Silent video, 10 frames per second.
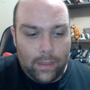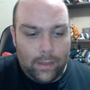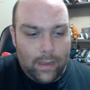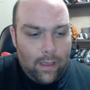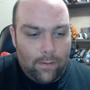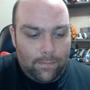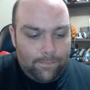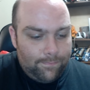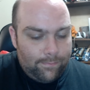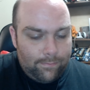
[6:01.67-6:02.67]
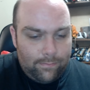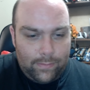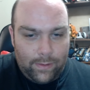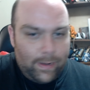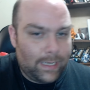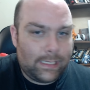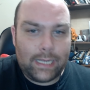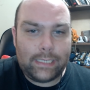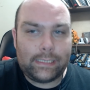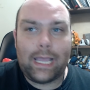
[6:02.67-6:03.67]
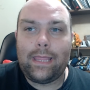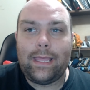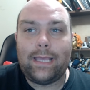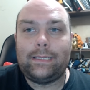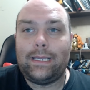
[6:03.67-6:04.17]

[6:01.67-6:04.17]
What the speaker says: Now, the reason I say this